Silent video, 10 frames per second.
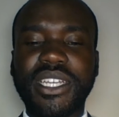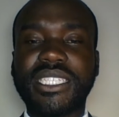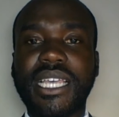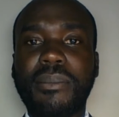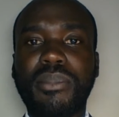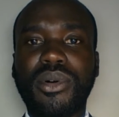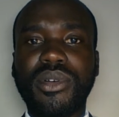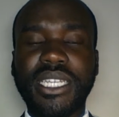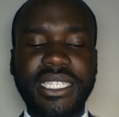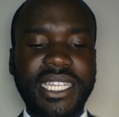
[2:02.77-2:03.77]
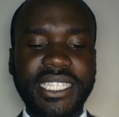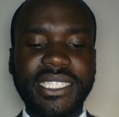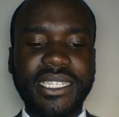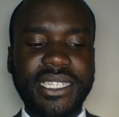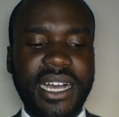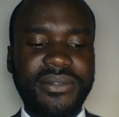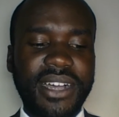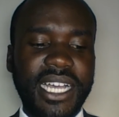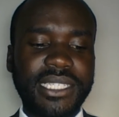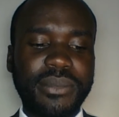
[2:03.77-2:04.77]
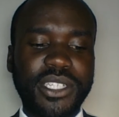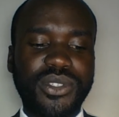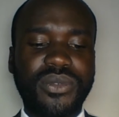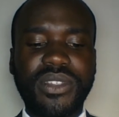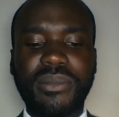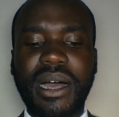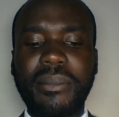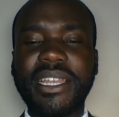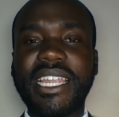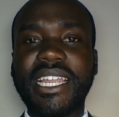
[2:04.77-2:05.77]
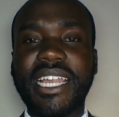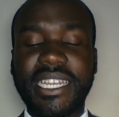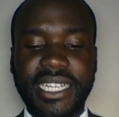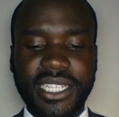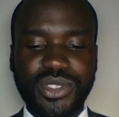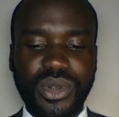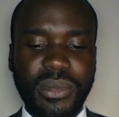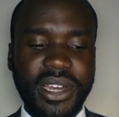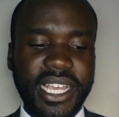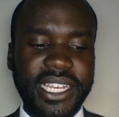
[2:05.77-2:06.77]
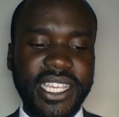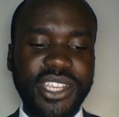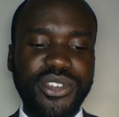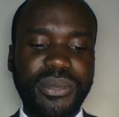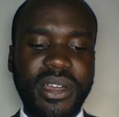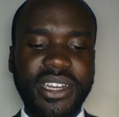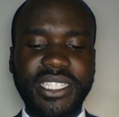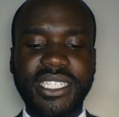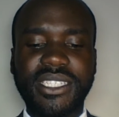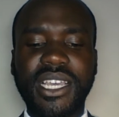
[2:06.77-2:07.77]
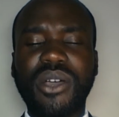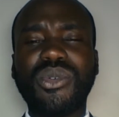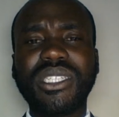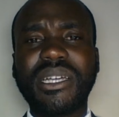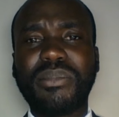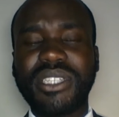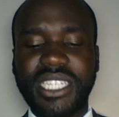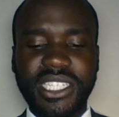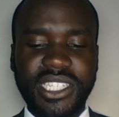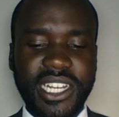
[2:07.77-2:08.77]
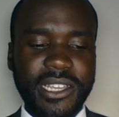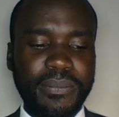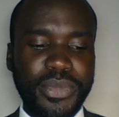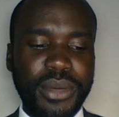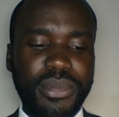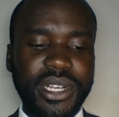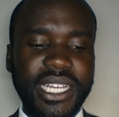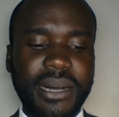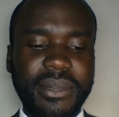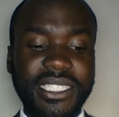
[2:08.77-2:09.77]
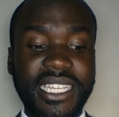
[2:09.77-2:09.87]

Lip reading: example, it doesn't cover aspects of the Muhammadan and customary and Hindu marriages, which are potentially polygamous.